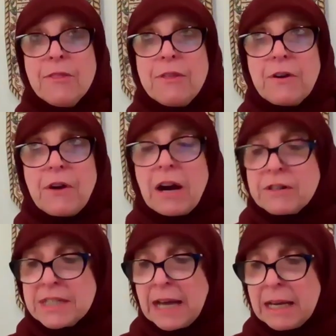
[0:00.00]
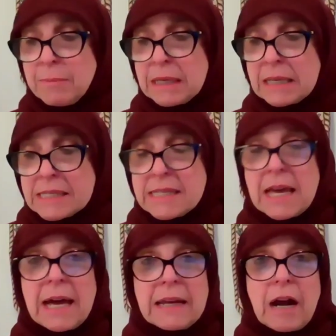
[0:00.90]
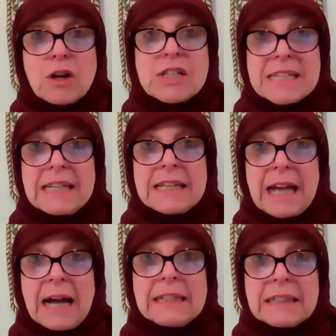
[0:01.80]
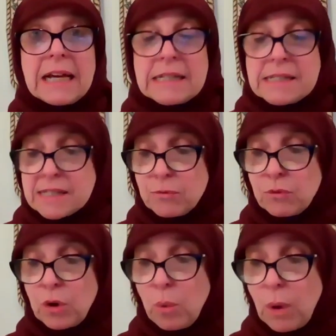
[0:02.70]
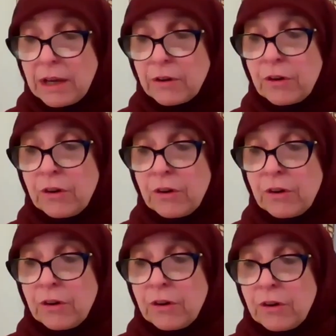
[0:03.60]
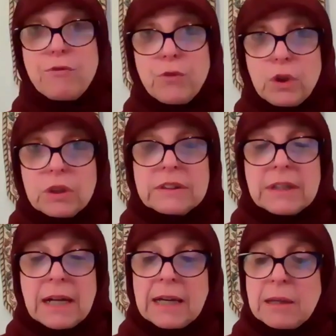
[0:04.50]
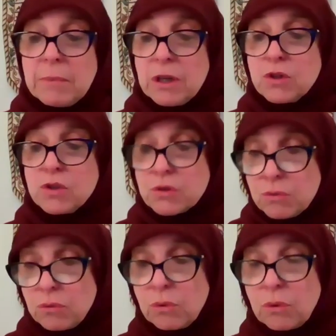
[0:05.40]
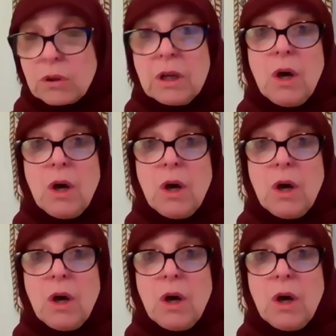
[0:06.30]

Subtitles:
There are timings that our state guidelines require for a full-time school,